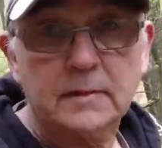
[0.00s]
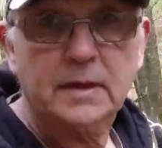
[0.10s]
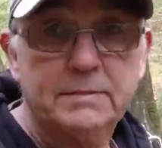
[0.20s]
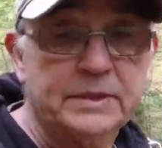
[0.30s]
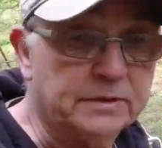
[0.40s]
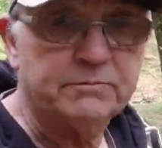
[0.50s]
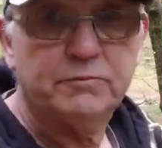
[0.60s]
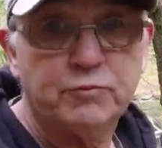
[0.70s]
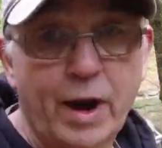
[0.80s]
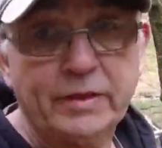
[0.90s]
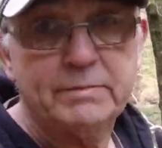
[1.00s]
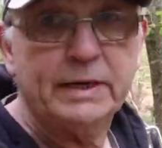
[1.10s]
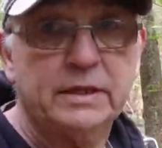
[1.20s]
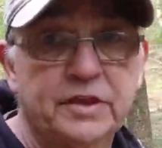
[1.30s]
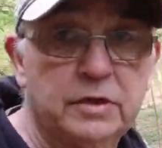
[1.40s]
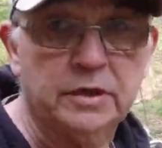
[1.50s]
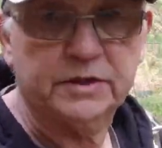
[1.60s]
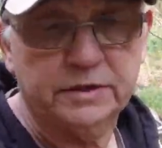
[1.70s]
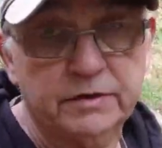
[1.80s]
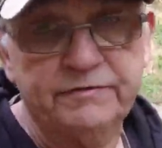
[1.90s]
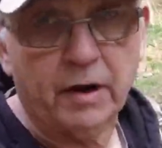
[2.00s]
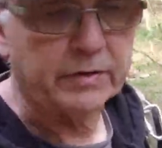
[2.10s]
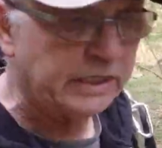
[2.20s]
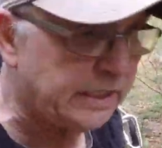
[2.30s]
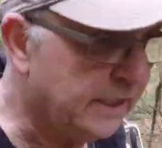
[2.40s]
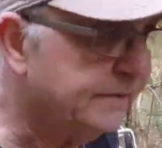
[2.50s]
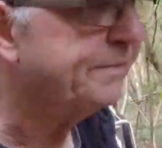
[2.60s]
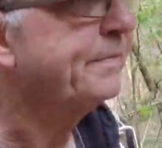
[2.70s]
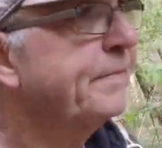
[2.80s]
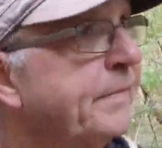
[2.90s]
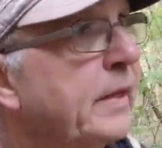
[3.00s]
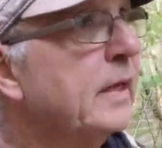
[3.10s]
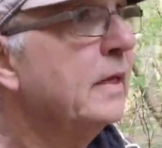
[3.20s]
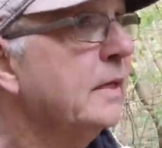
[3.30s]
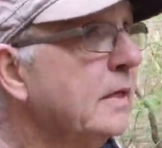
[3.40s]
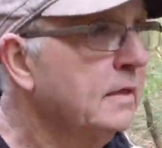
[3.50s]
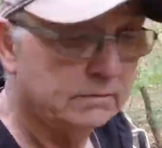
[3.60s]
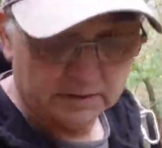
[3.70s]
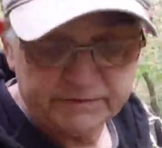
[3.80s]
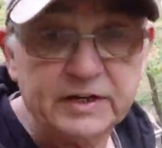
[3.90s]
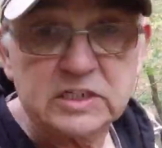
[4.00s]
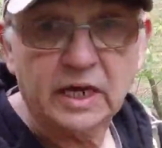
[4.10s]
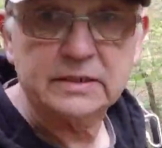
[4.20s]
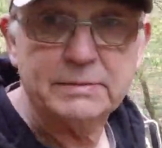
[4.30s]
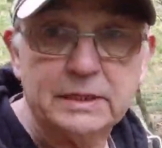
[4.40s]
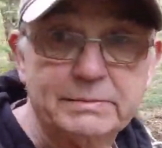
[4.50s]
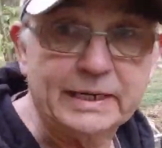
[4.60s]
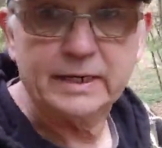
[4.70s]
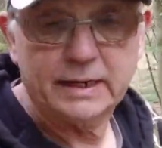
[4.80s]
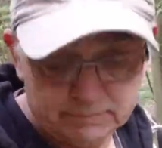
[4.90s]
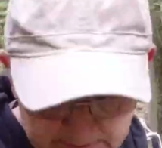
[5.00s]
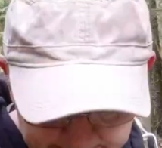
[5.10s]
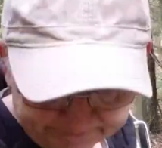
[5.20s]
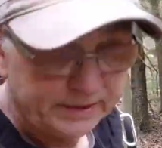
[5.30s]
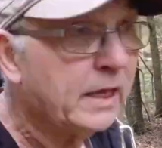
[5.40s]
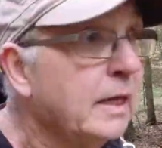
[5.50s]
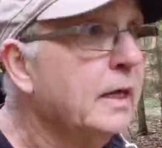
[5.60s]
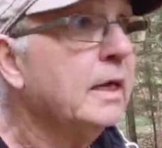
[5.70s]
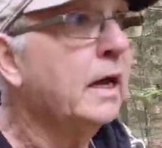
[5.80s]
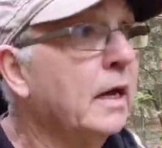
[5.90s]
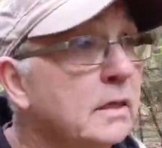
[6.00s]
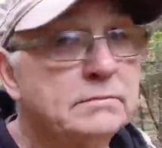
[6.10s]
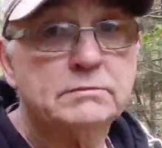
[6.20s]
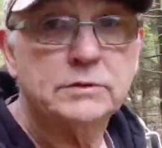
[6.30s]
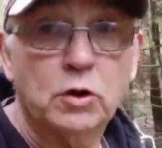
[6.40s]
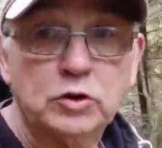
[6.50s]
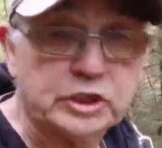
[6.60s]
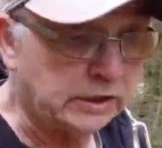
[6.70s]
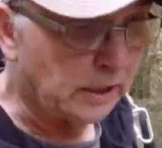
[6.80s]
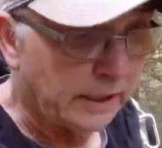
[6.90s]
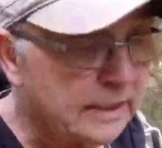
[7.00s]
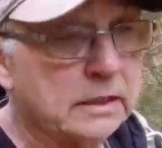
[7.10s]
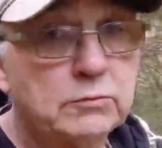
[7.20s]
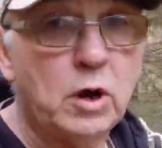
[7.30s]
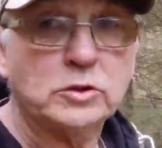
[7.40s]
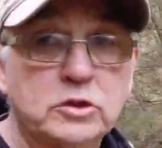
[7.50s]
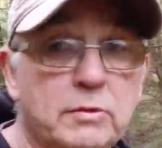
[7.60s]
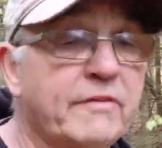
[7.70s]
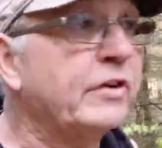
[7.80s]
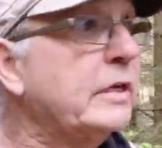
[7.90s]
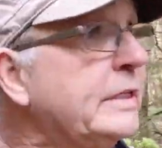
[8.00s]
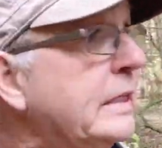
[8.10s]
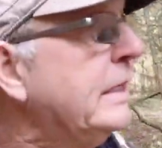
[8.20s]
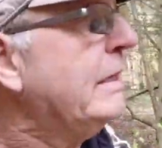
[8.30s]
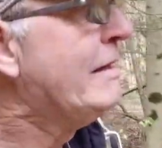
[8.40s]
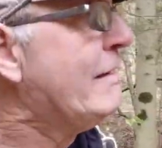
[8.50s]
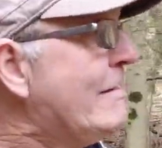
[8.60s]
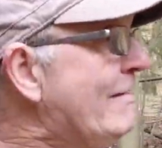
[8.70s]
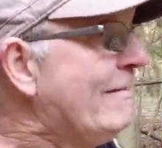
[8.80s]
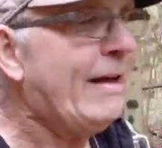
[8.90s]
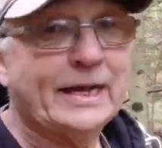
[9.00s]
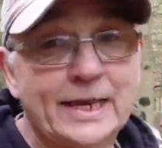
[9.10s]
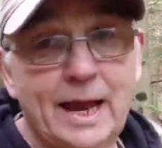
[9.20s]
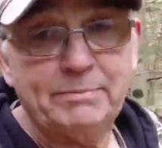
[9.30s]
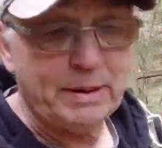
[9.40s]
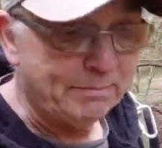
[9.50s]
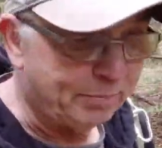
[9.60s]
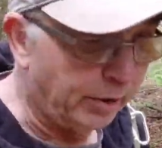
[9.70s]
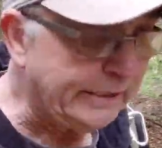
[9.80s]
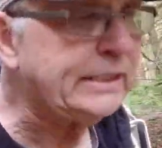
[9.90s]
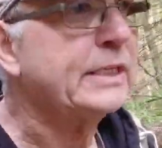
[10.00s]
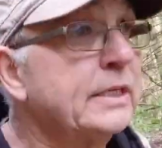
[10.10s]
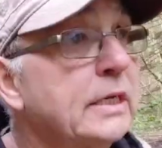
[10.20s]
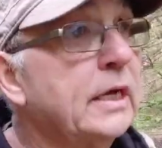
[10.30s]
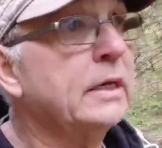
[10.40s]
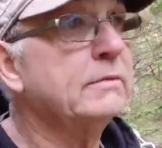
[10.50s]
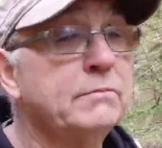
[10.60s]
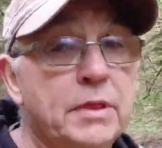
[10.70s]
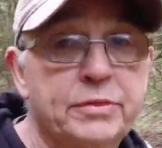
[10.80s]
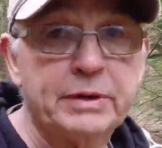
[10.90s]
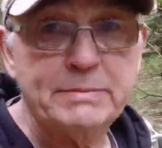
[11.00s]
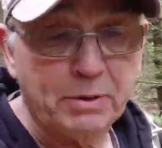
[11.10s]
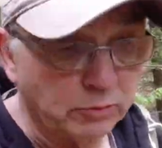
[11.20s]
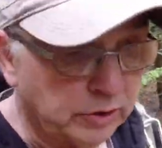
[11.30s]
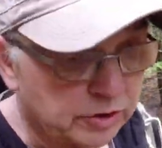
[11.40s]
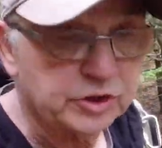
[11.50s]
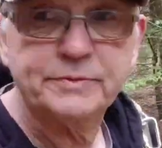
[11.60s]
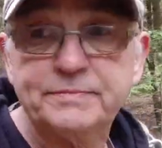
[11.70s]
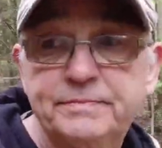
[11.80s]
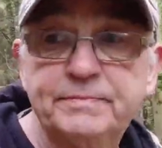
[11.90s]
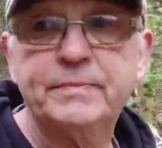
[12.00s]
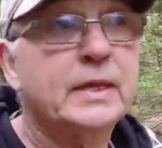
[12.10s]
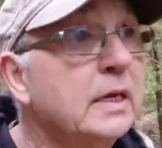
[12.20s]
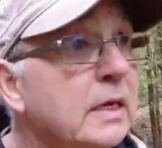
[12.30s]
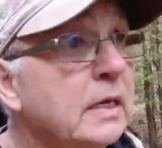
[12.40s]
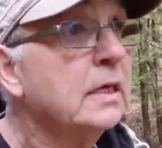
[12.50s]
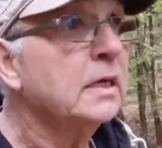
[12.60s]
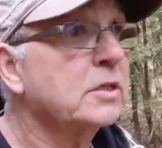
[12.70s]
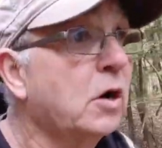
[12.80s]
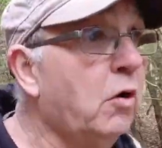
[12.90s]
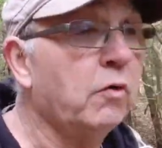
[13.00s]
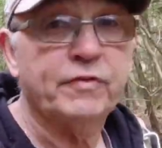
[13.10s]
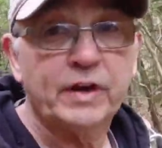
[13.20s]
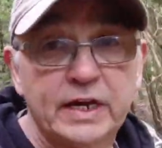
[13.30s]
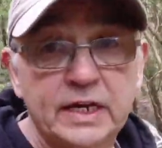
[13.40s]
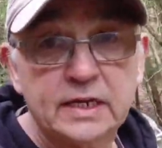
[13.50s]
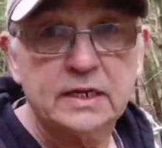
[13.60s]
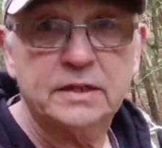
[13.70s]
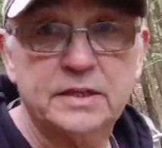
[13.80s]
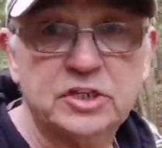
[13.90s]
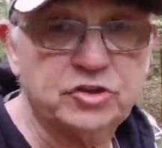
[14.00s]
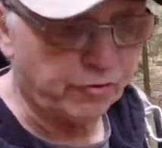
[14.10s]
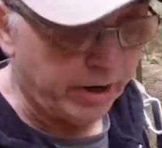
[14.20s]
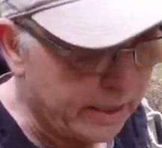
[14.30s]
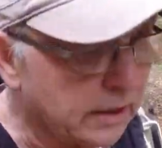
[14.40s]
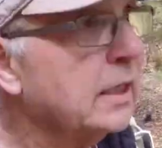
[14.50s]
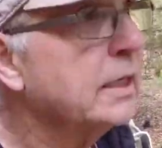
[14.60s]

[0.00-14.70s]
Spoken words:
I'm right in the middle of the Hurtgen Forest. Well, it feels like I'm in the middle anyway. No signal here whatsoever. I can't pinpoint 3 bunkers. So hopefully this trail